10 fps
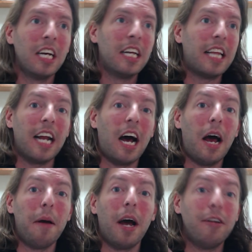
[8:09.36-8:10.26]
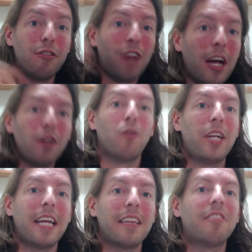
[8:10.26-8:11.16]
that I don't
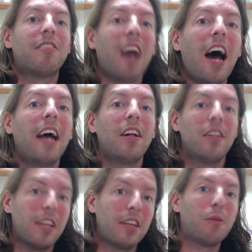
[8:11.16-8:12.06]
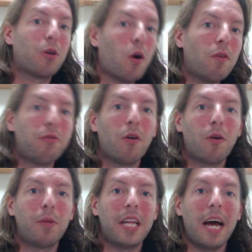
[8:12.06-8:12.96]
get the style that they were going for
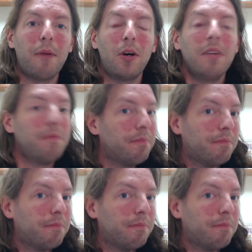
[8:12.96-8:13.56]
with that one?